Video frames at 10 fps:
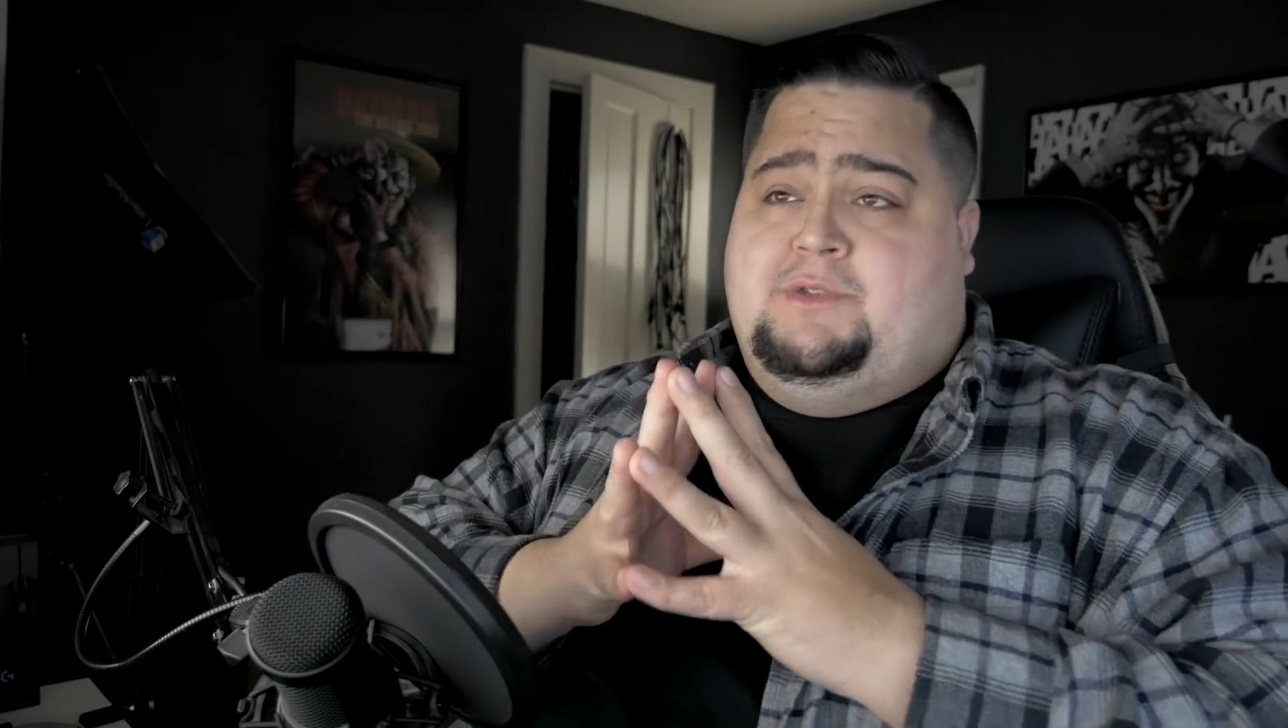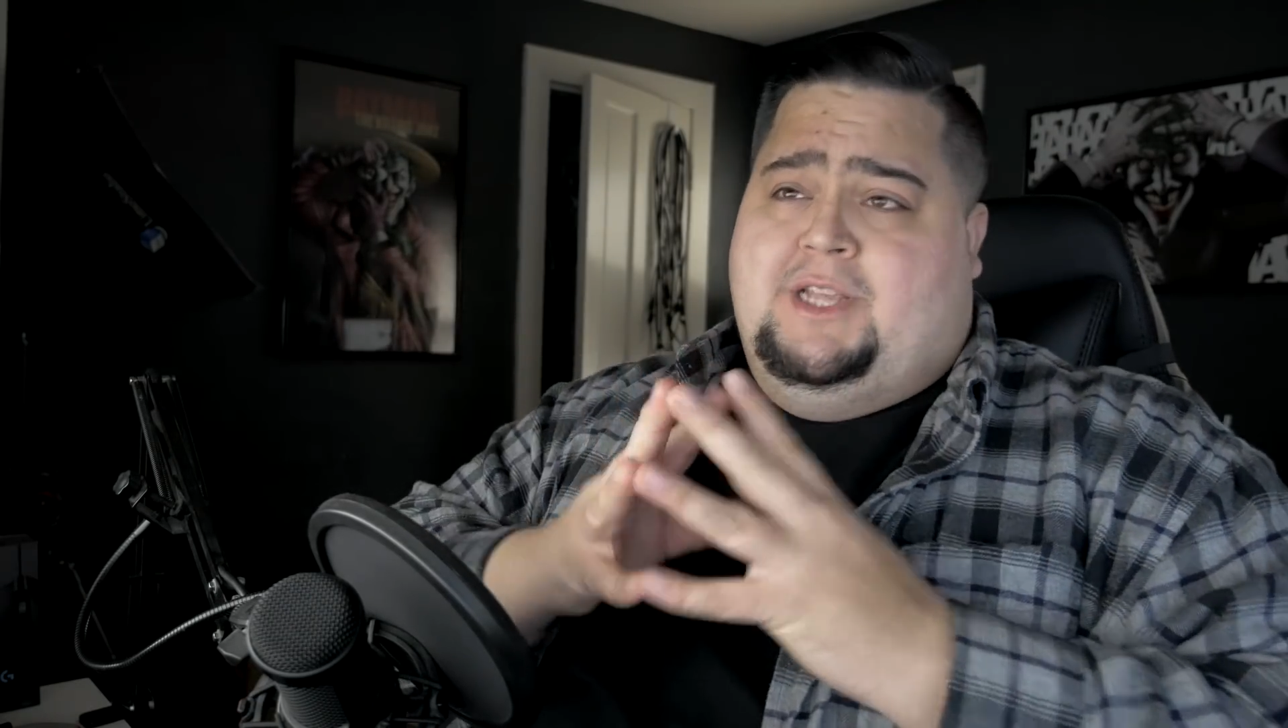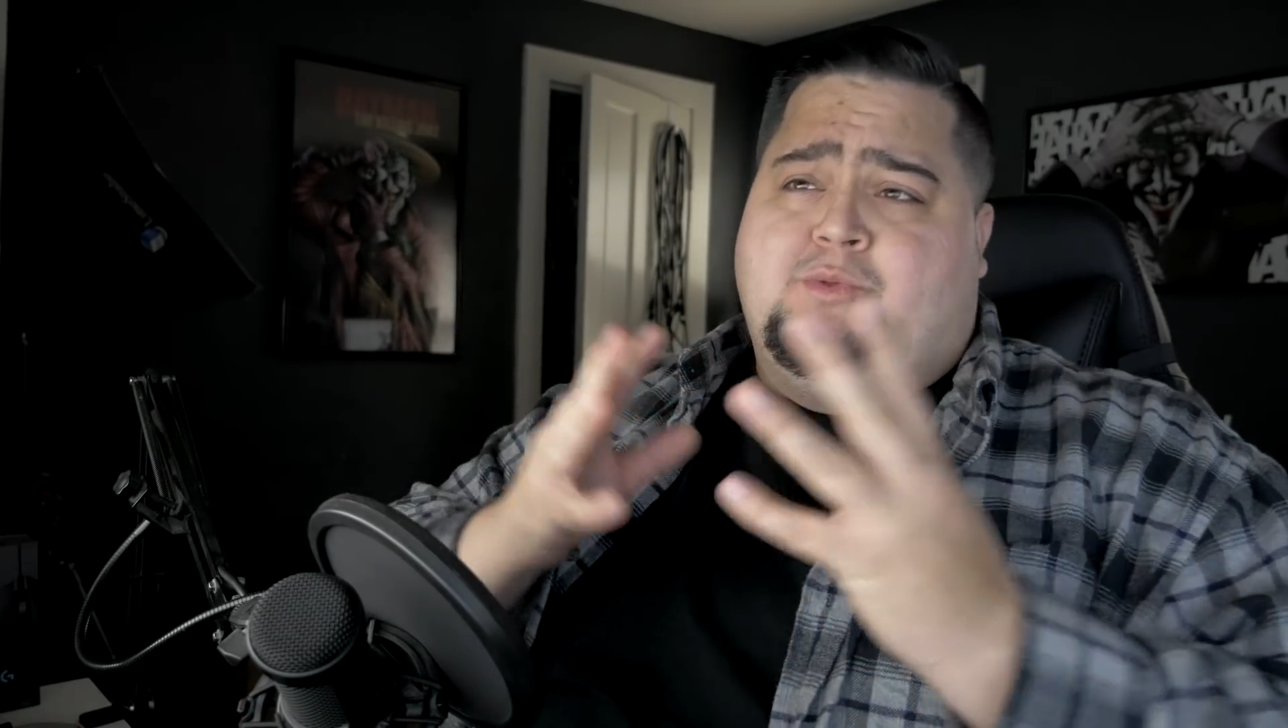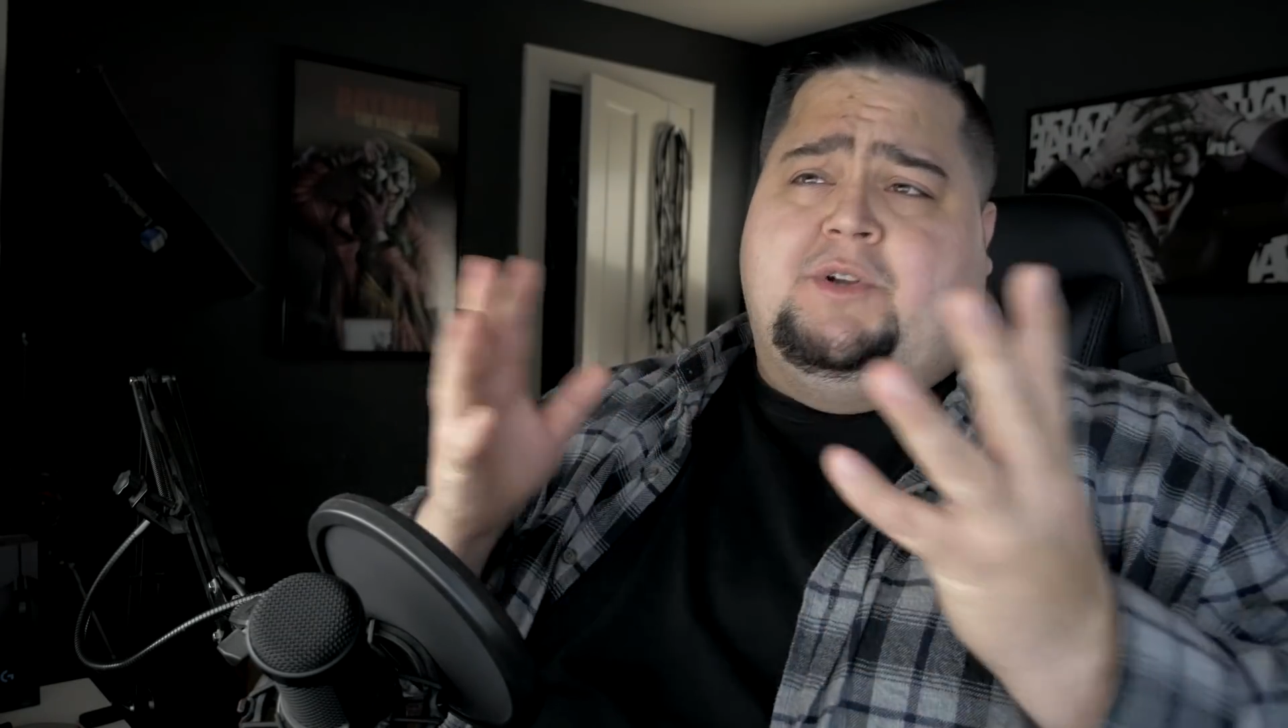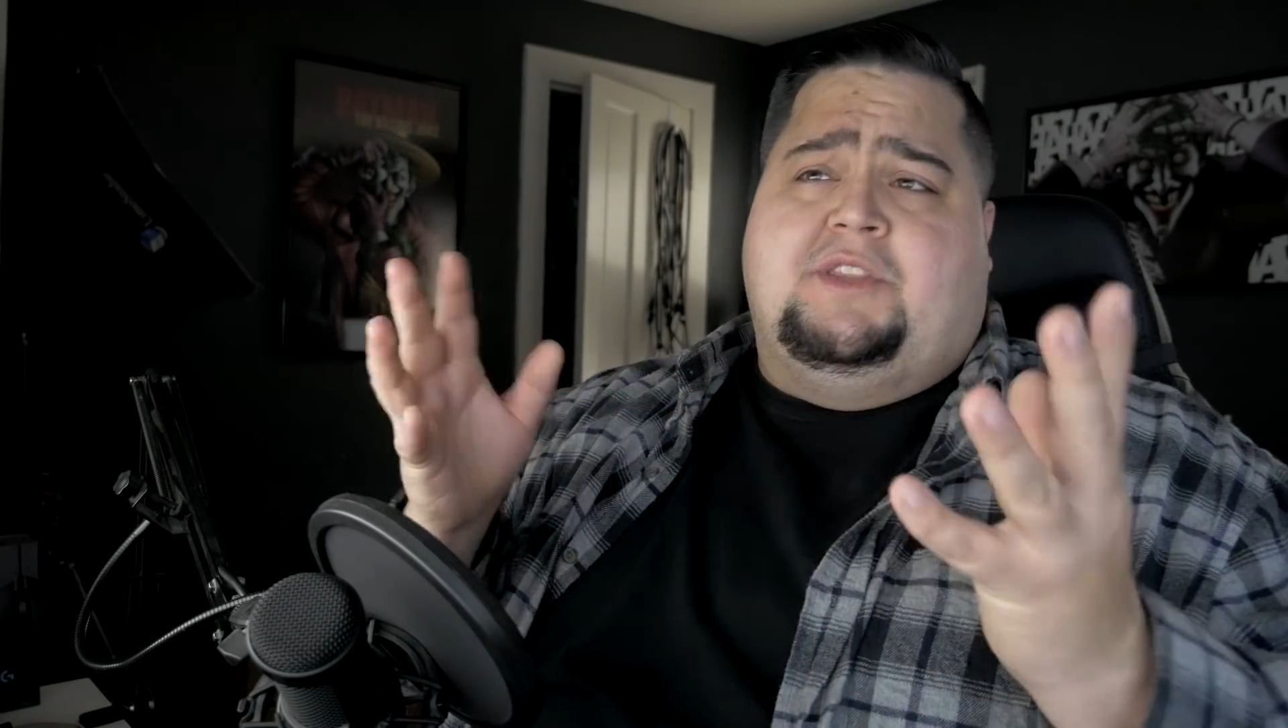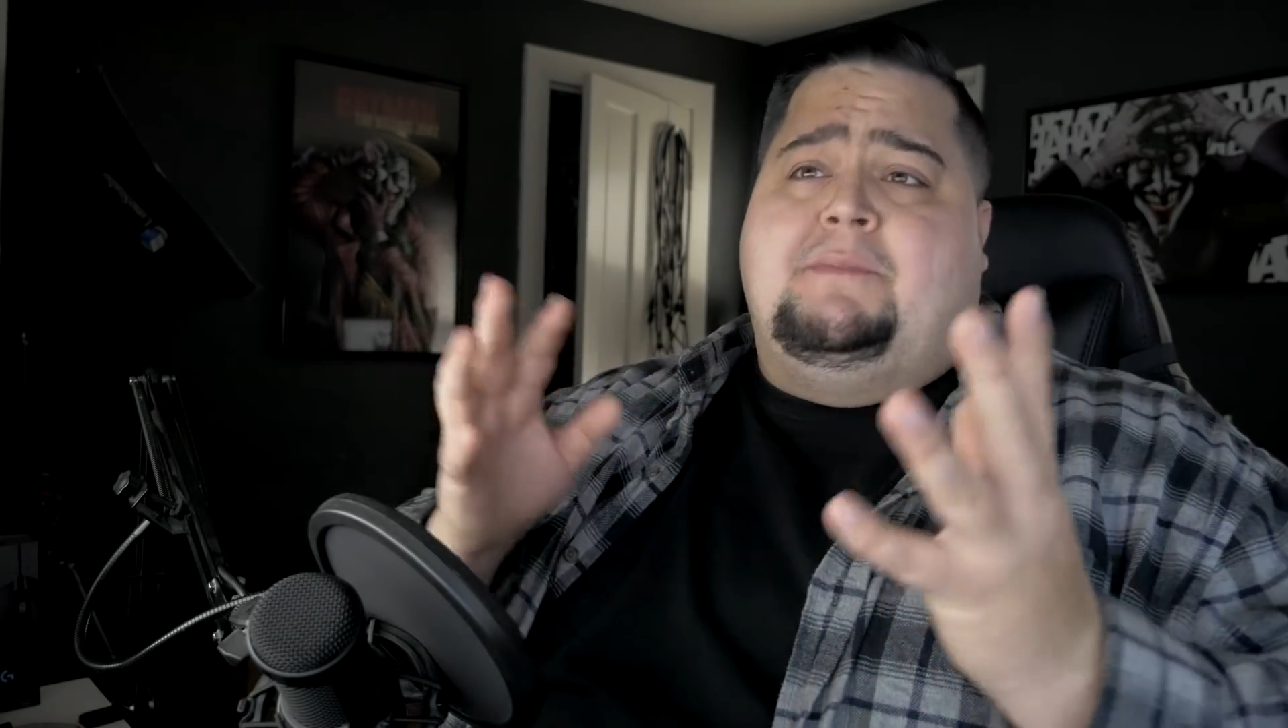So that's one of the